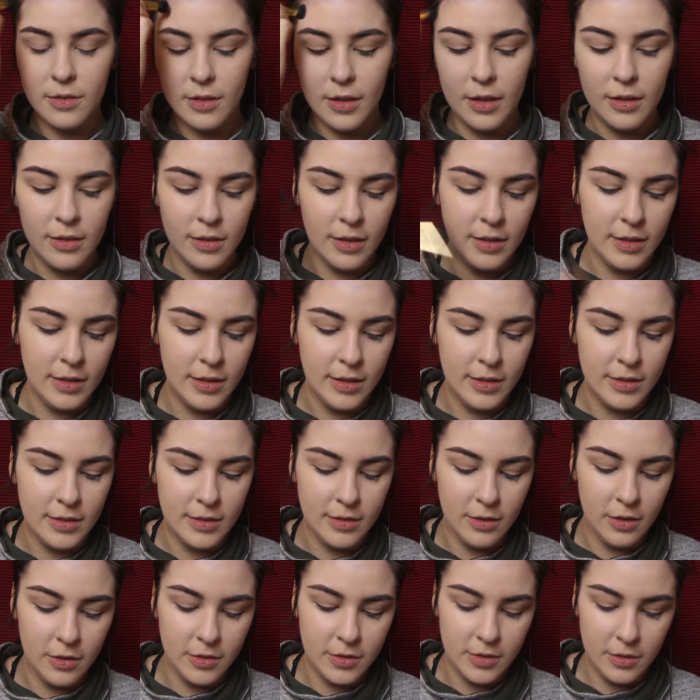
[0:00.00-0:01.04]
And it's
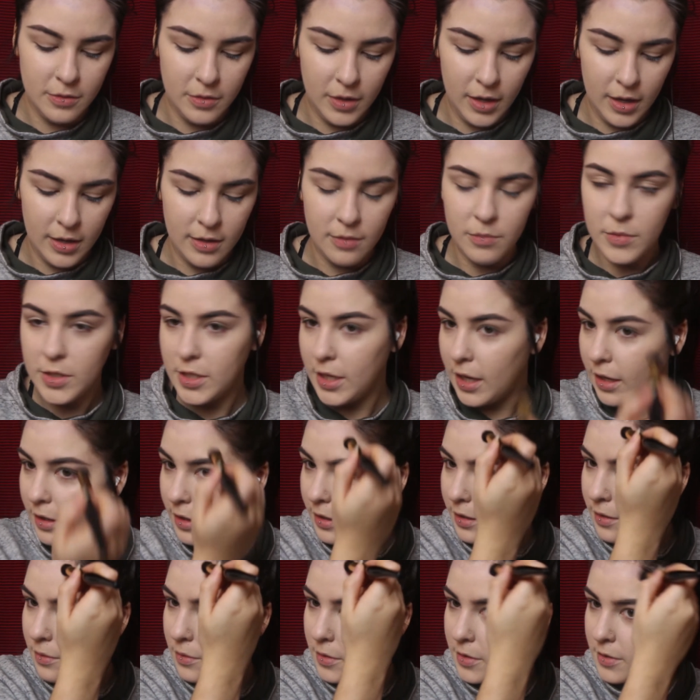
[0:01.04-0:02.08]
also kind of
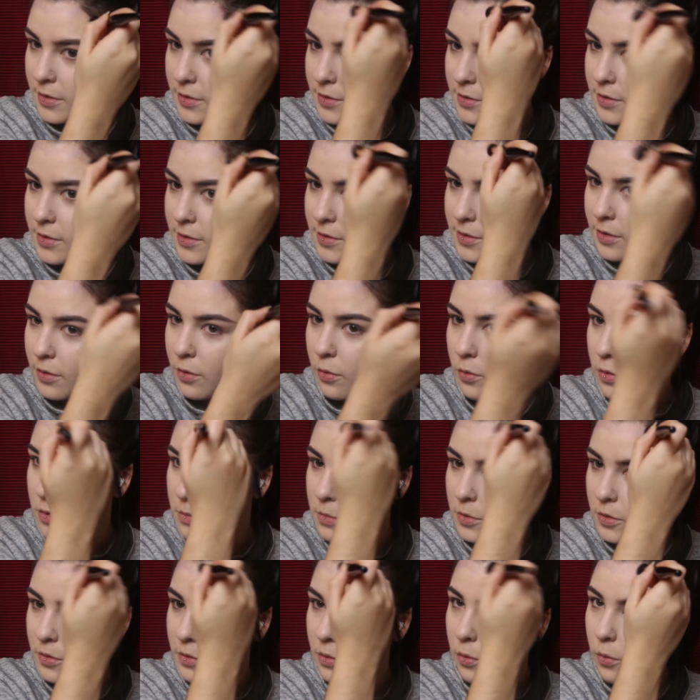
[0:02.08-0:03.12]
metallic, which is just a
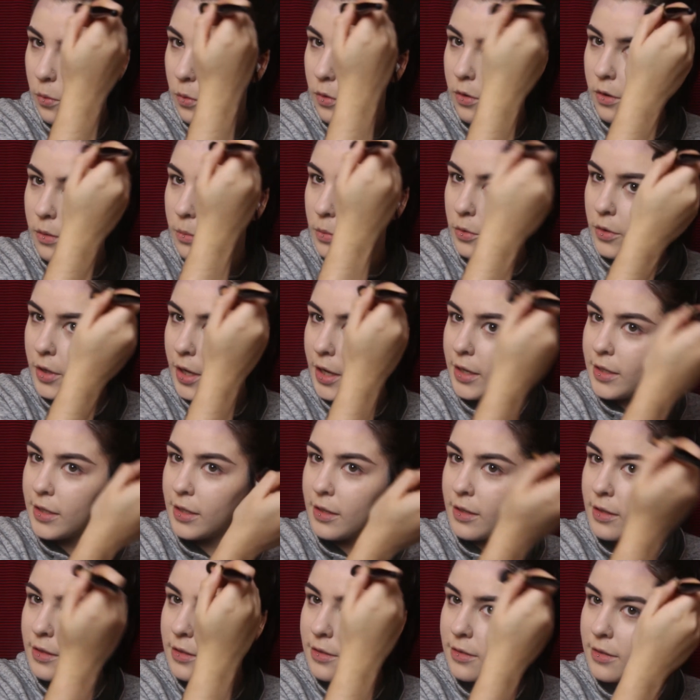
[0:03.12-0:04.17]
horrible, horrible
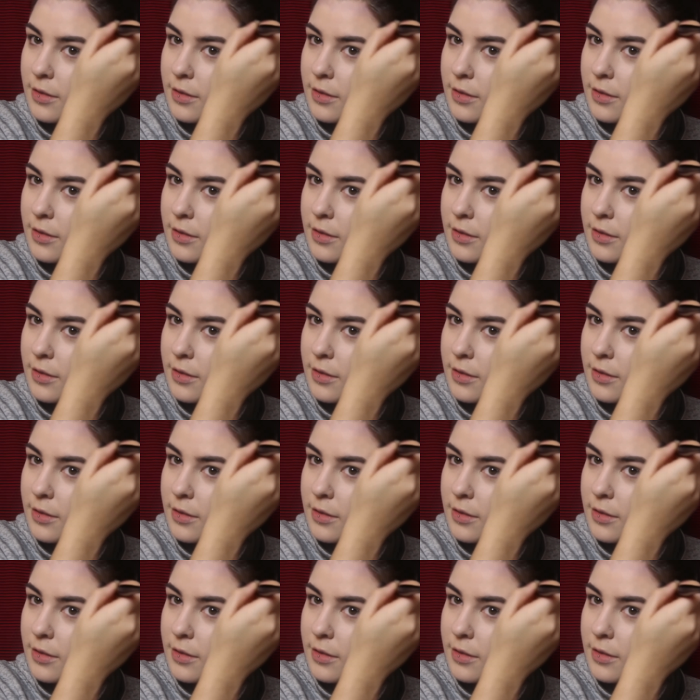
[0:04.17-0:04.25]
idea.